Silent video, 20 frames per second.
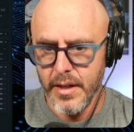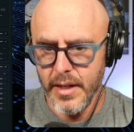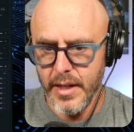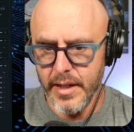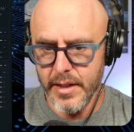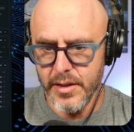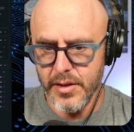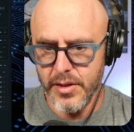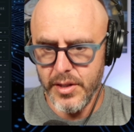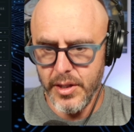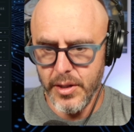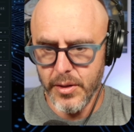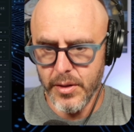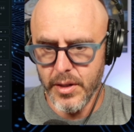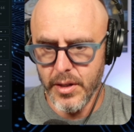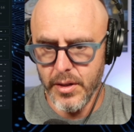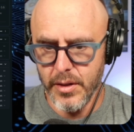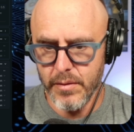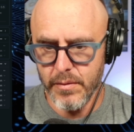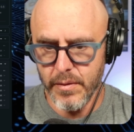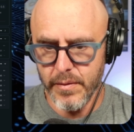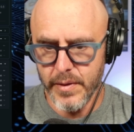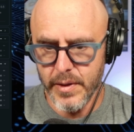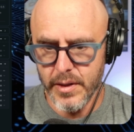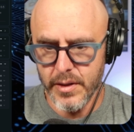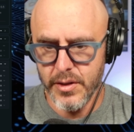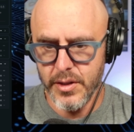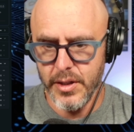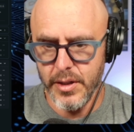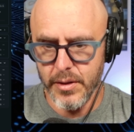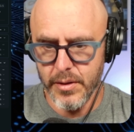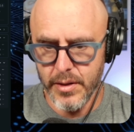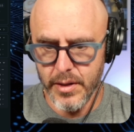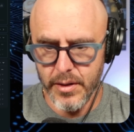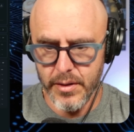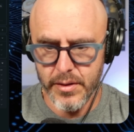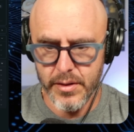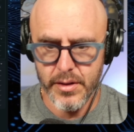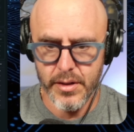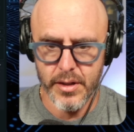It's geocode, reverse
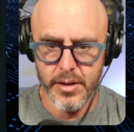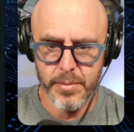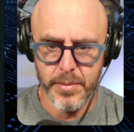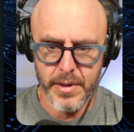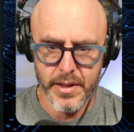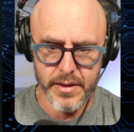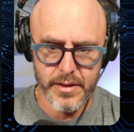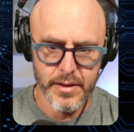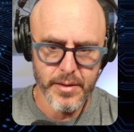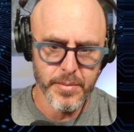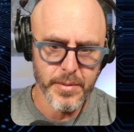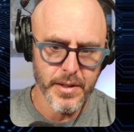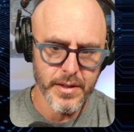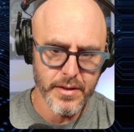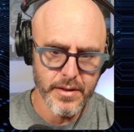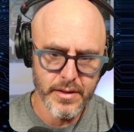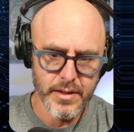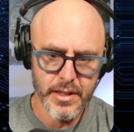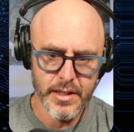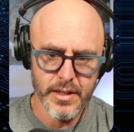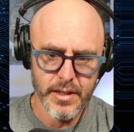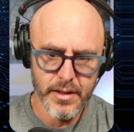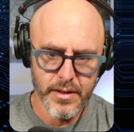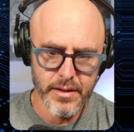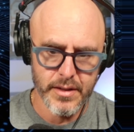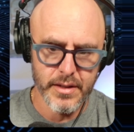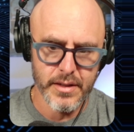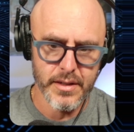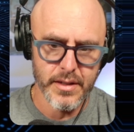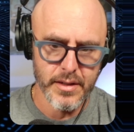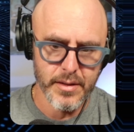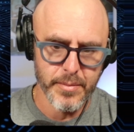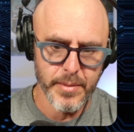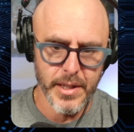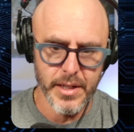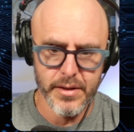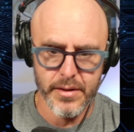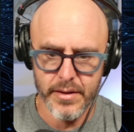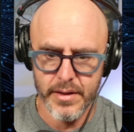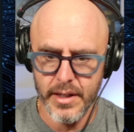geocode, search places, places detailed, distance
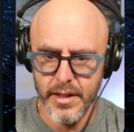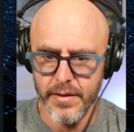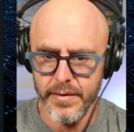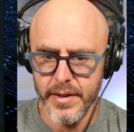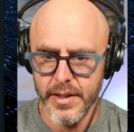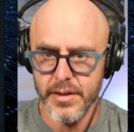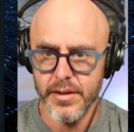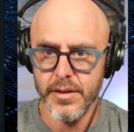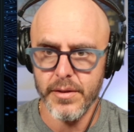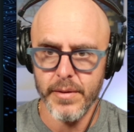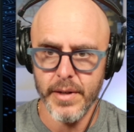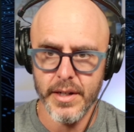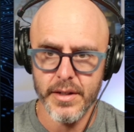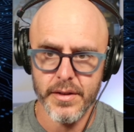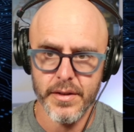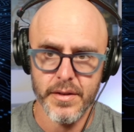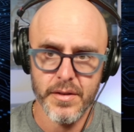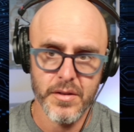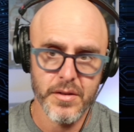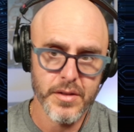matrix, elevation, directions.